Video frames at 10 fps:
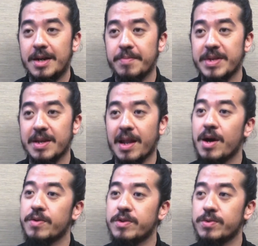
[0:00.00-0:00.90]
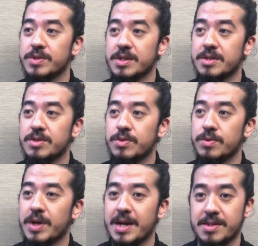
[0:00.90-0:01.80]
that allowed users to
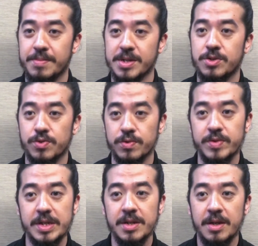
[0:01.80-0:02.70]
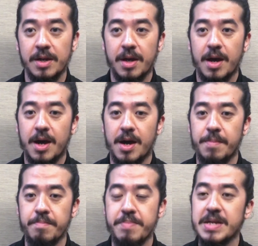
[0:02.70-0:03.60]
customize jewelry
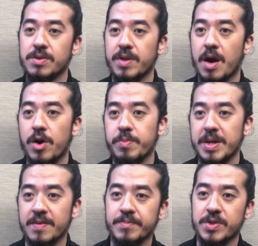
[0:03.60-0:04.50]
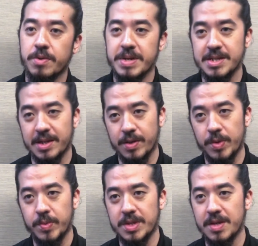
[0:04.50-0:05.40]
based on their heartbeat. So basically
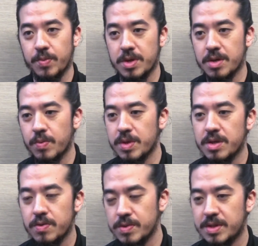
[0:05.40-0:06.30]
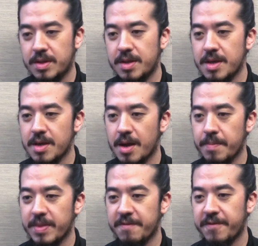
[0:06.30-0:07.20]
what we did, we used
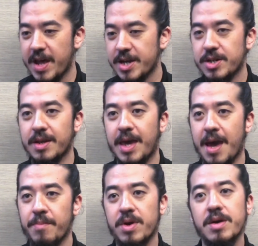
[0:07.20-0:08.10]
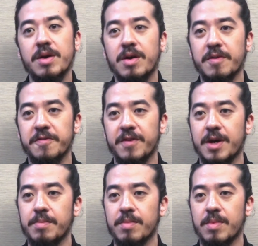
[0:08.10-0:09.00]
the flash and the camera of
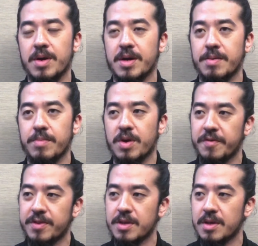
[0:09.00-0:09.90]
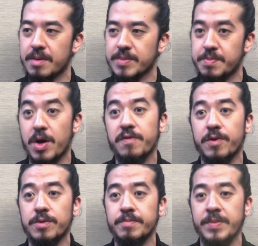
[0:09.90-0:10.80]
the
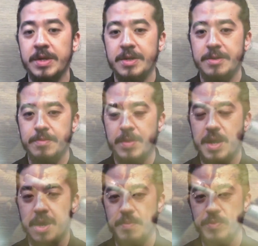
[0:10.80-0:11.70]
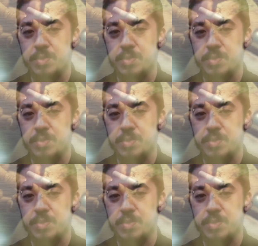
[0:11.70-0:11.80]
smartphone to